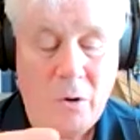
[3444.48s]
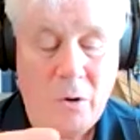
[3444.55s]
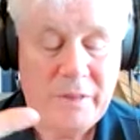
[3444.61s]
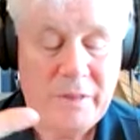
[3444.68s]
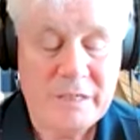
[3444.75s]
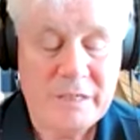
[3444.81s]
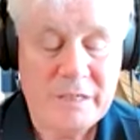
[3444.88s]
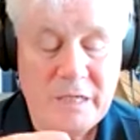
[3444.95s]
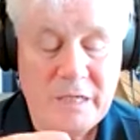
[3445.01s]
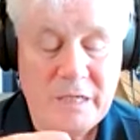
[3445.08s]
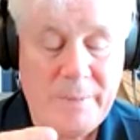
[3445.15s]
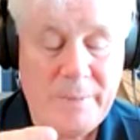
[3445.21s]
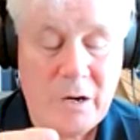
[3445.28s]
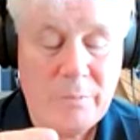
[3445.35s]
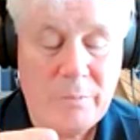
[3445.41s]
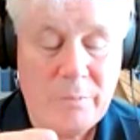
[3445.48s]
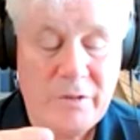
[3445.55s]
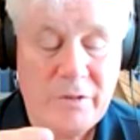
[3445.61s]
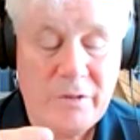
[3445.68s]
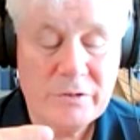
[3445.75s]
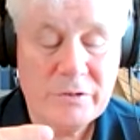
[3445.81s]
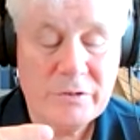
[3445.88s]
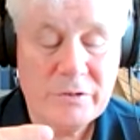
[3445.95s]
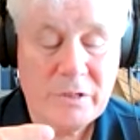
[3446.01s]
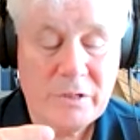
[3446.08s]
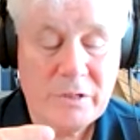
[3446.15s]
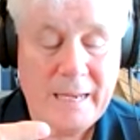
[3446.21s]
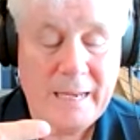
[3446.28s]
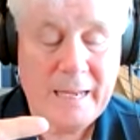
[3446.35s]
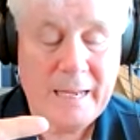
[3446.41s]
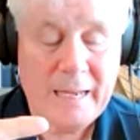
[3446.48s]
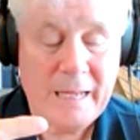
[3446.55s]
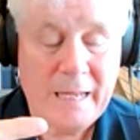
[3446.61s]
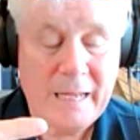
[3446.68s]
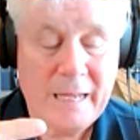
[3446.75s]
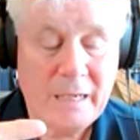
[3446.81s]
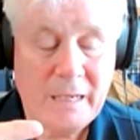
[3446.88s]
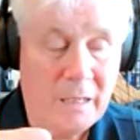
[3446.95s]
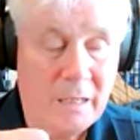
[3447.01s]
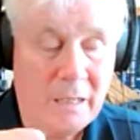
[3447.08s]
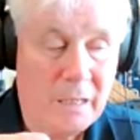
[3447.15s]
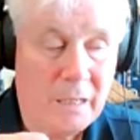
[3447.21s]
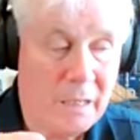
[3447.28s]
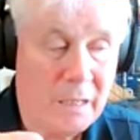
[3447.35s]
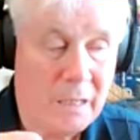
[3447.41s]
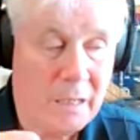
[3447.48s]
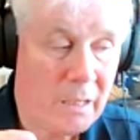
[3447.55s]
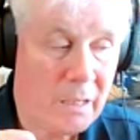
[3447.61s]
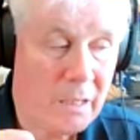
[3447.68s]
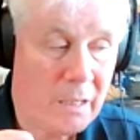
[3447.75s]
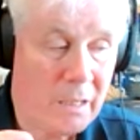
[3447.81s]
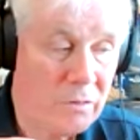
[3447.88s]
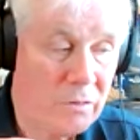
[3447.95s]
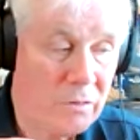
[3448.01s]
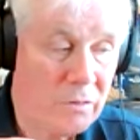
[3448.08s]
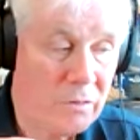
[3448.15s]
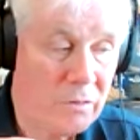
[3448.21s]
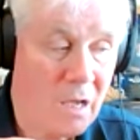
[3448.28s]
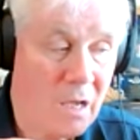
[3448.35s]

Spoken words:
Doug and Dave are kind of looking at each other like, you know, what's going on here?